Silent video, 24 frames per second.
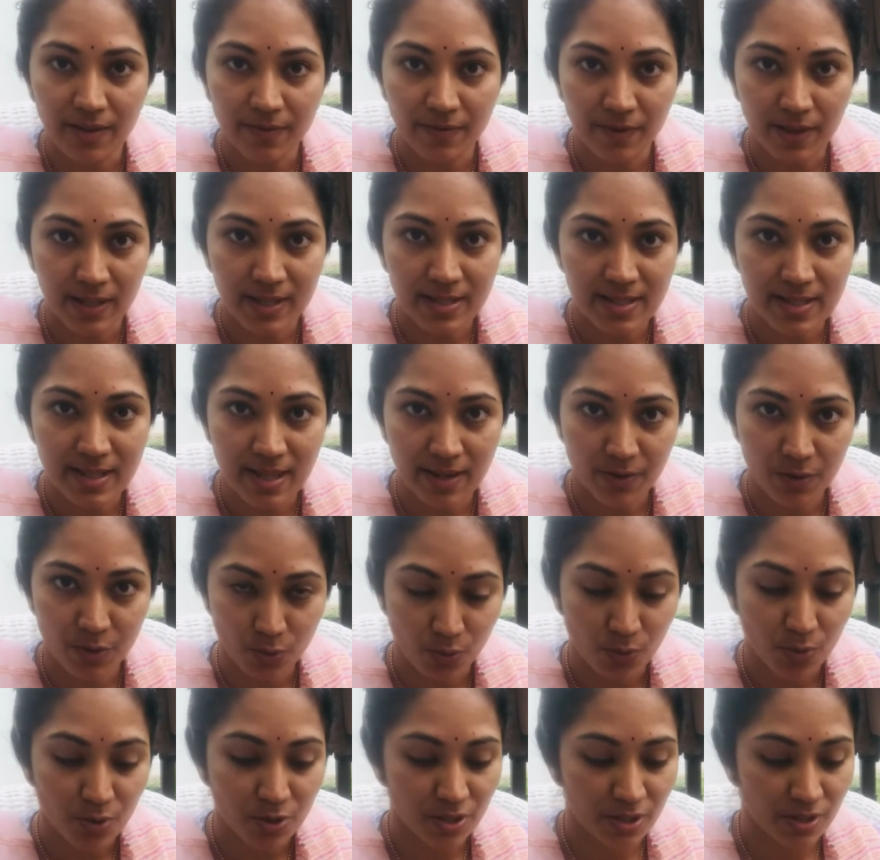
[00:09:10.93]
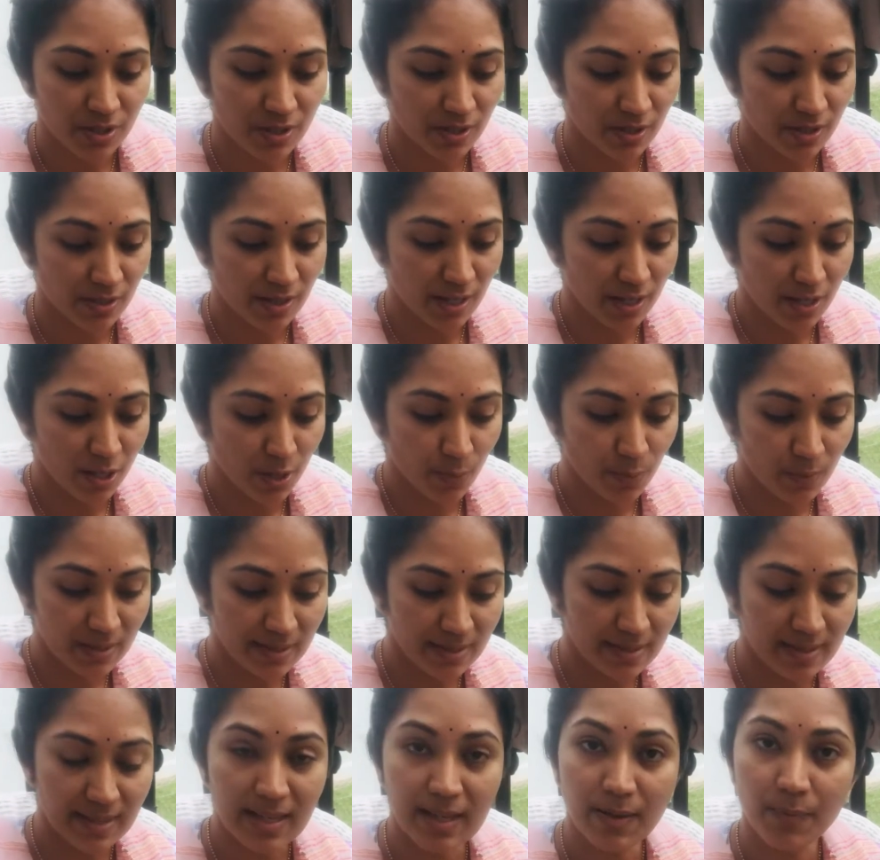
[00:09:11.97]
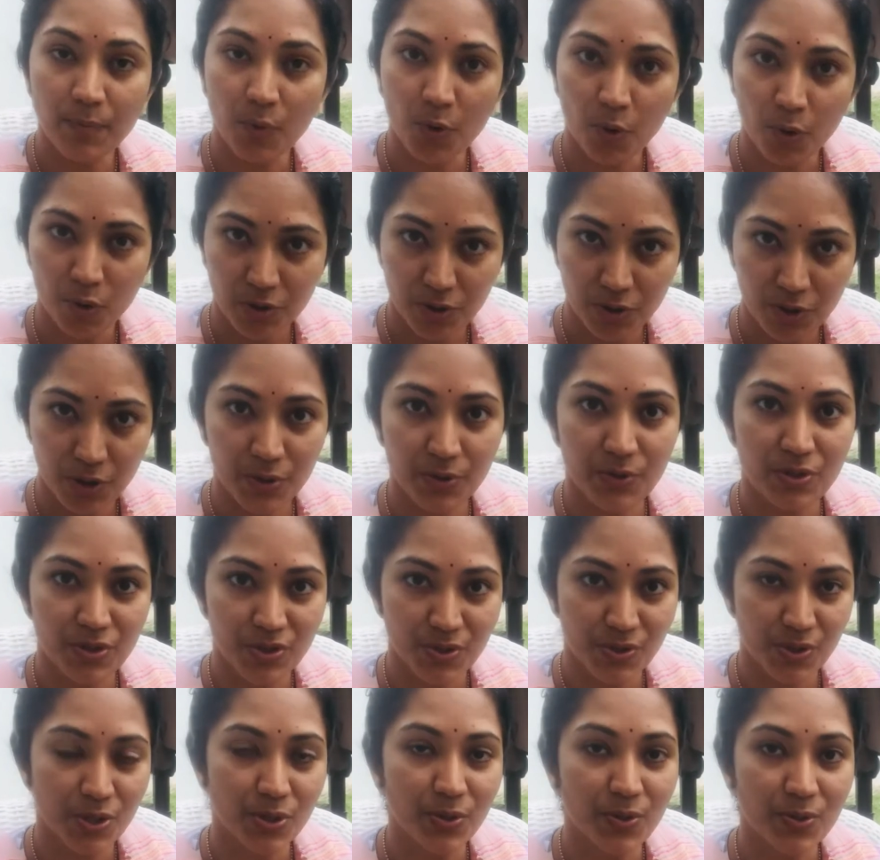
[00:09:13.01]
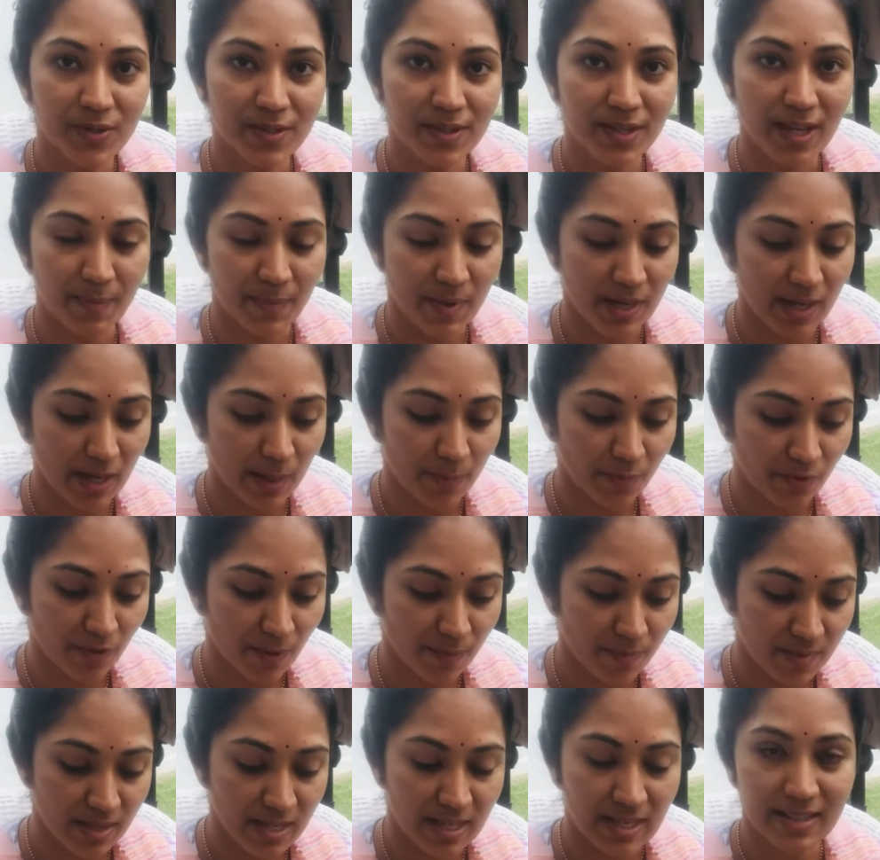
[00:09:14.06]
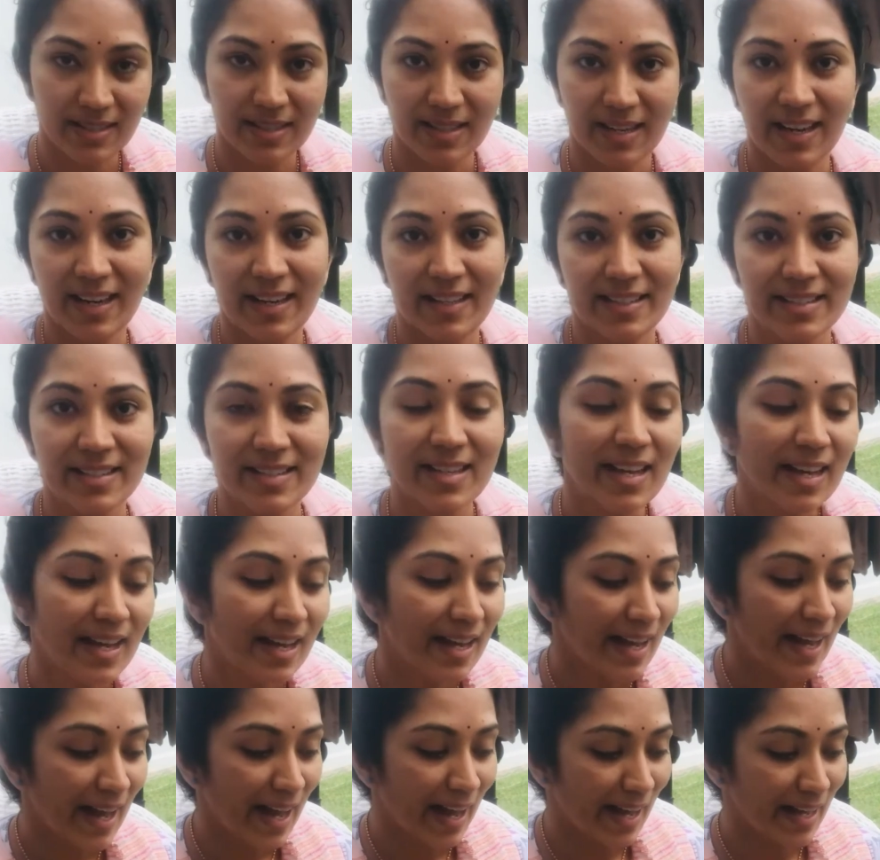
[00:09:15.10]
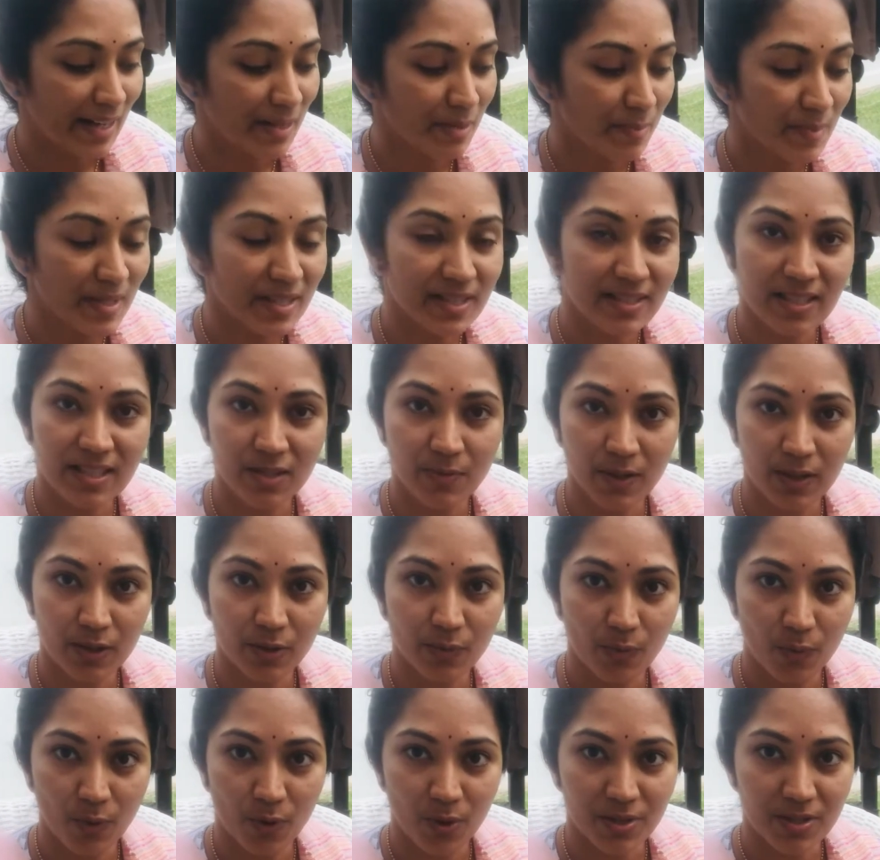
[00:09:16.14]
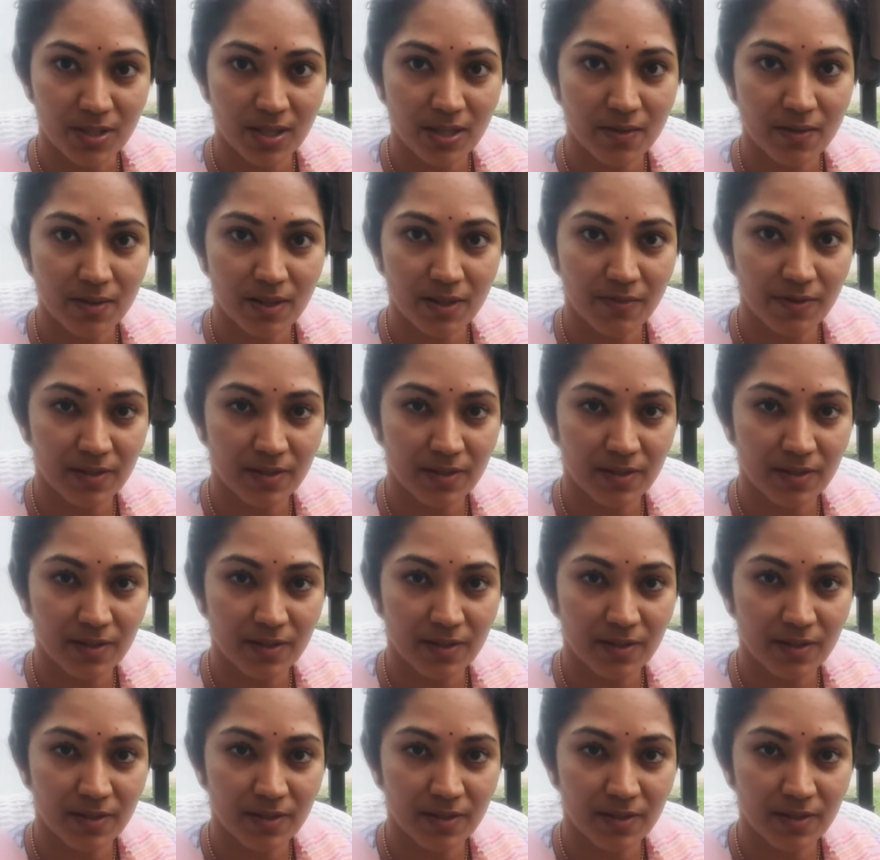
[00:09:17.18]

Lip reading: once they root, then you will see more new shoots coming up from these ends, and mist it with water